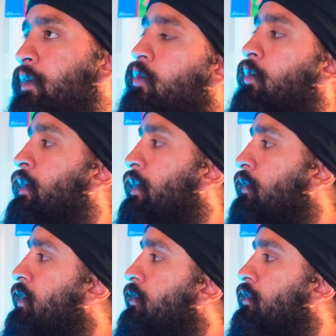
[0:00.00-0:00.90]
oh, if
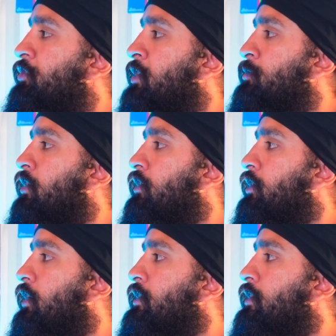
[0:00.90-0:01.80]
this team's not
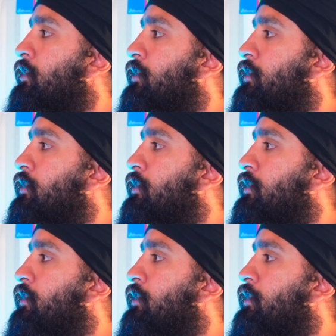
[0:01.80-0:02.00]
good,